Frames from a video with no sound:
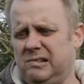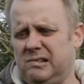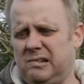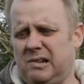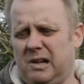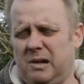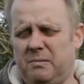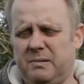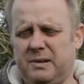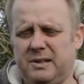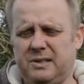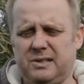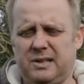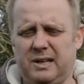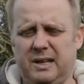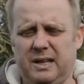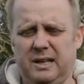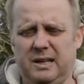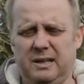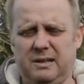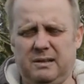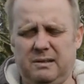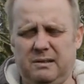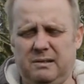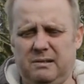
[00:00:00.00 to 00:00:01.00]
I want to
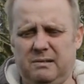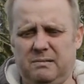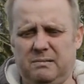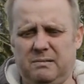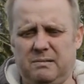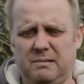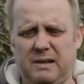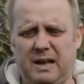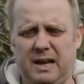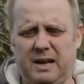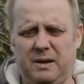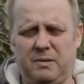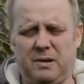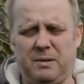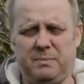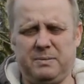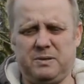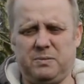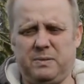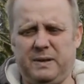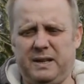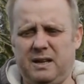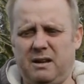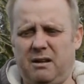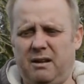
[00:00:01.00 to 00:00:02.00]
say, anywhere
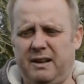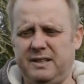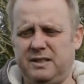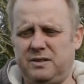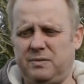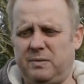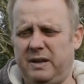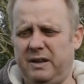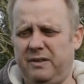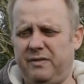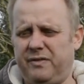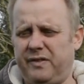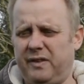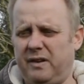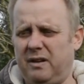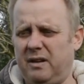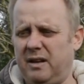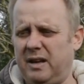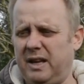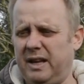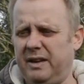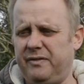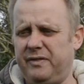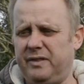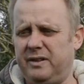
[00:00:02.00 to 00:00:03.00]
between
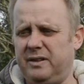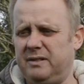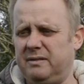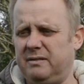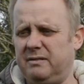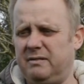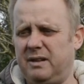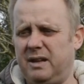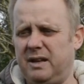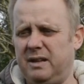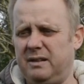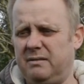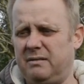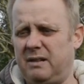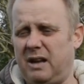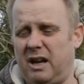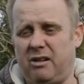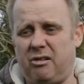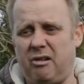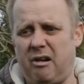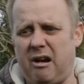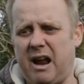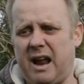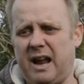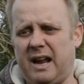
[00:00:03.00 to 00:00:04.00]
$925 and
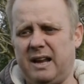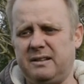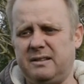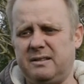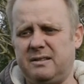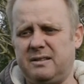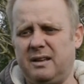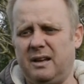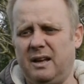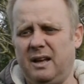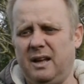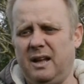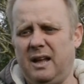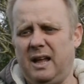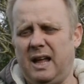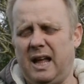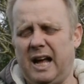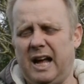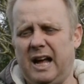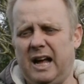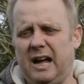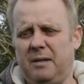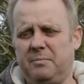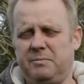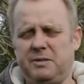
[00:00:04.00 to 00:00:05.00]

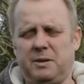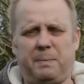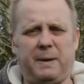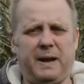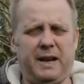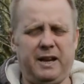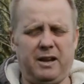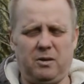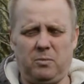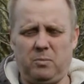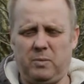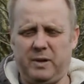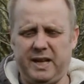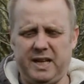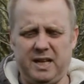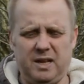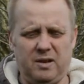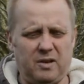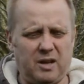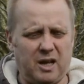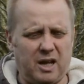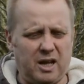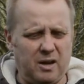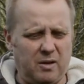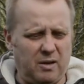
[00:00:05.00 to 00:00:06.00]
£1,000, depending on where you
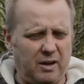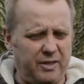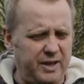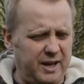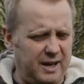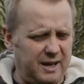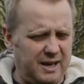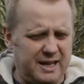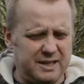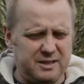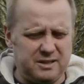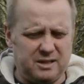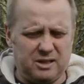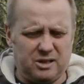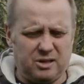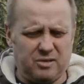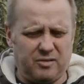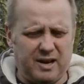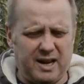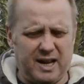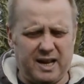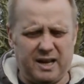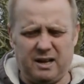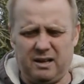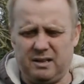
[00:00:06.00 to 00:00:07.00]
go. I think Leicestershire
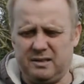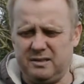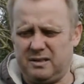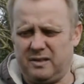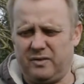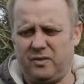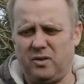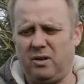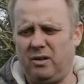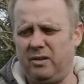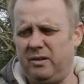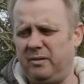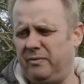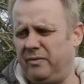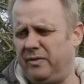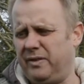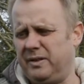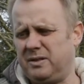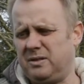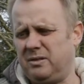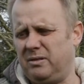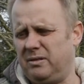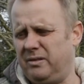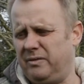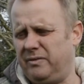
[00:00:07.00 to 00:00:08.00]
Air Guns have got them for
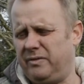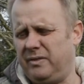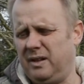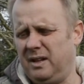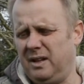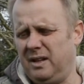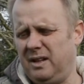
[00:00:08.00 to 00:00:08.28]
sort of